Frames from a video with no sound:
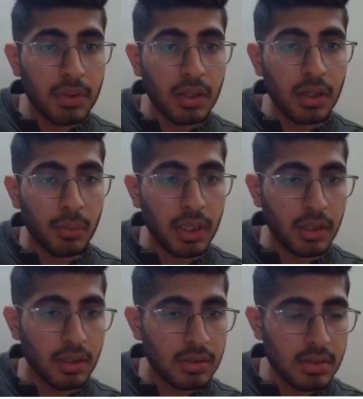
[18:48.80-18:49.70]

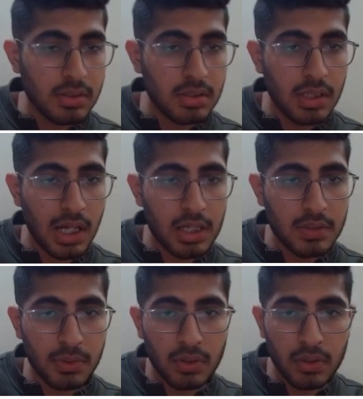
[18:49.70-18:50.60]
Okay, this is
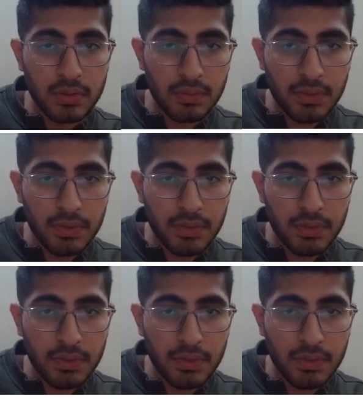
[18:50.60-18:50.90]
large because of